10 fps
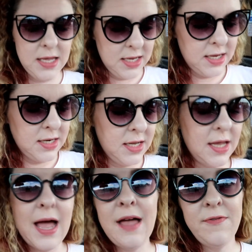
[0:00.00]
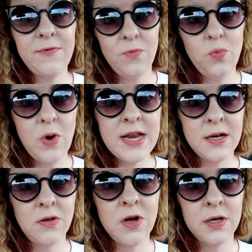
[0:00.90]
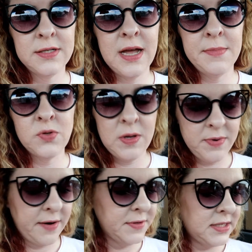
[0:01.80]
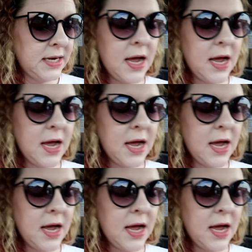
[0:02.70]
And I've waited a long time between breakfast